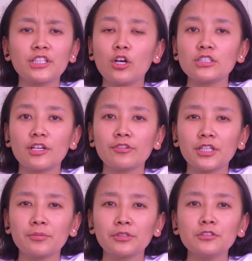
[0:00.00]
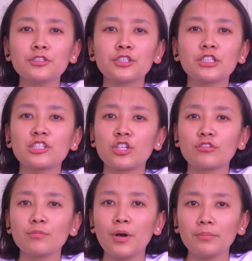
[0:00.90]
not available to the
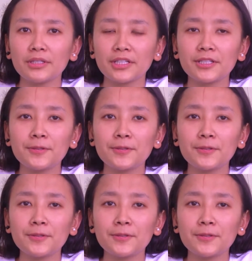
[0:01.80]
general public.